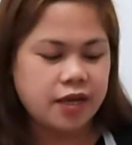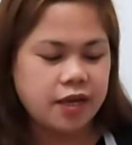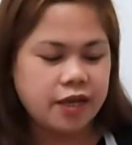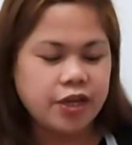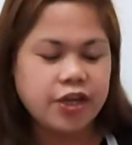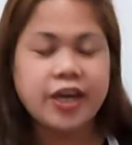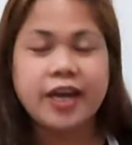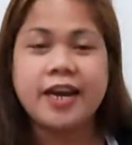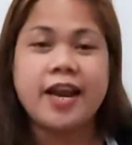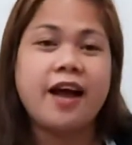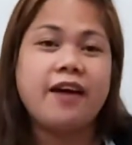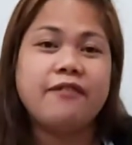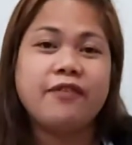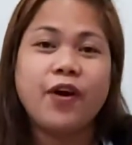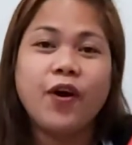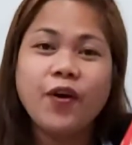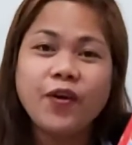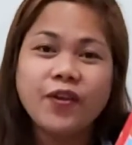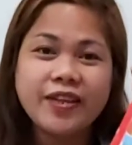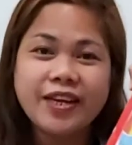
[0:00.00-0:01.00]
You can have
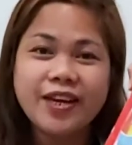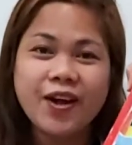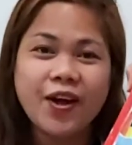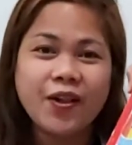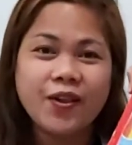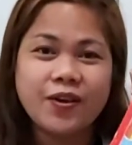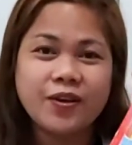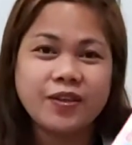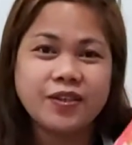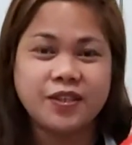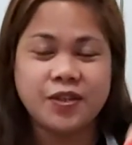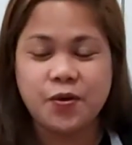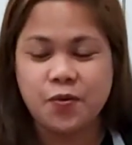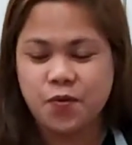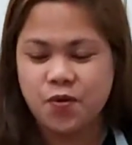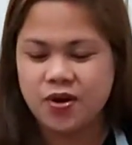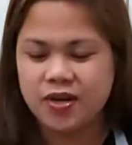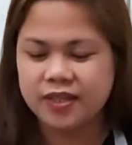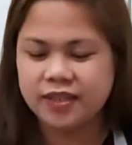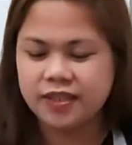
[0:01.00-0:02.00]
all the colors you
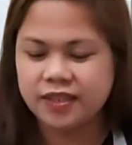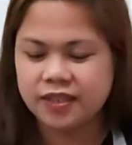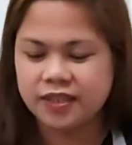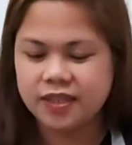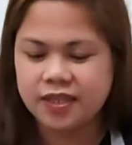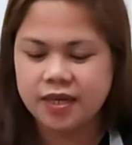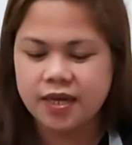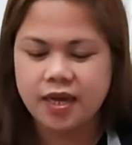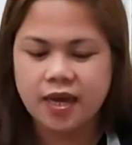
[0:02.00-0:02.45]
want,